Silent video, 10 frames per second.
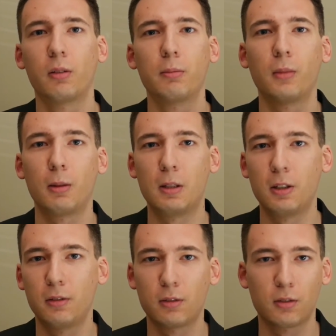
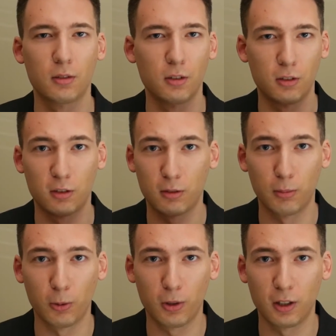maybe
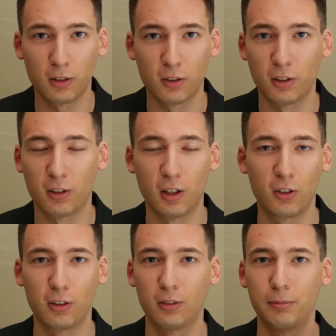smoking
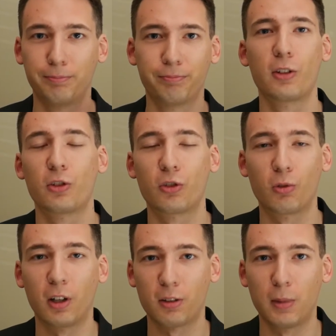cessation,
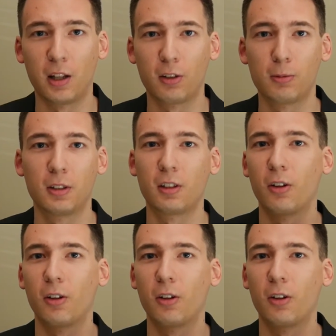stress management.